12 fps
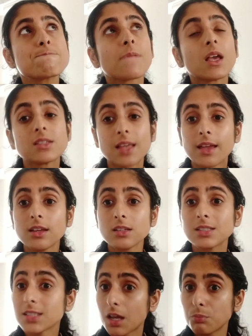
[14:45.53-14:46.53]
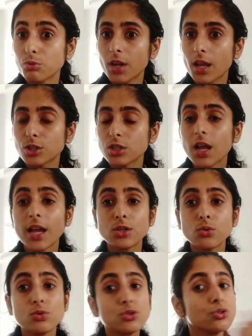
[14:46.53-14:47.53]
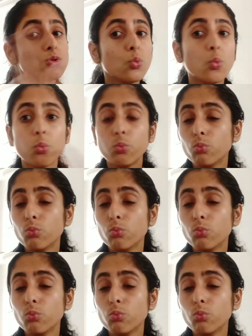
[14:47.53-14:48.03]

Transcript: Second is sun protection. I told you to